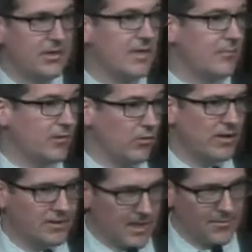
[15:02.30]
it can be
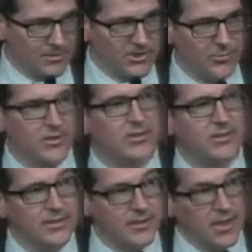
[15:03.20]
quite time-consuming
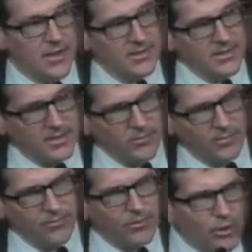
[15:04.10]
to deal with,
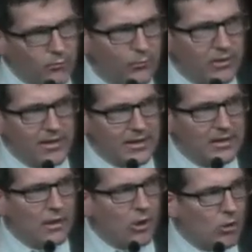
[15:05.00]
really
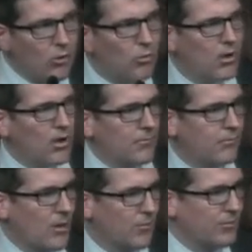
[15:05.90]
low
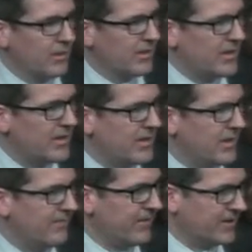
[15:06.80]
probability
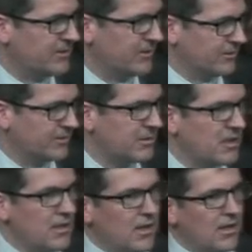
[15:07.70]
investors.
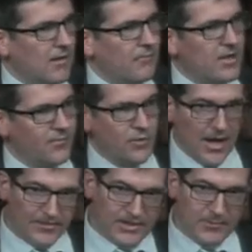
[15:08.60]
But if you
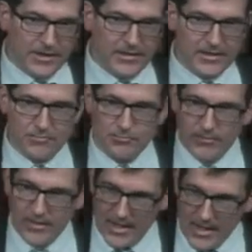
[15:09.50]
have somebody that
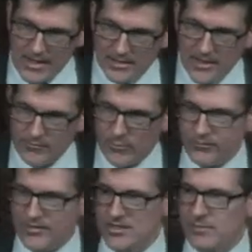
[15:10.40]
is comfortable
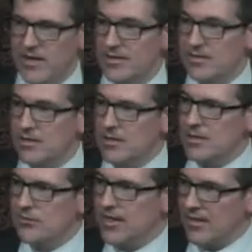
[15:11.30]
with the space,
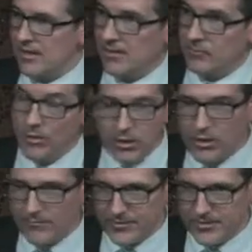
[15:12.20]
you get a quicker
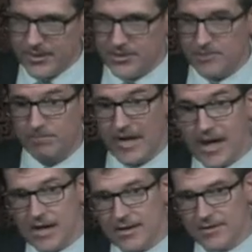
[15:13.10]
conversation,
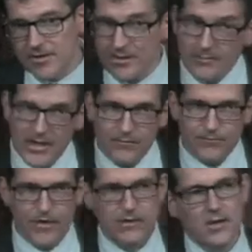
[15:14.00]
and you get the benefit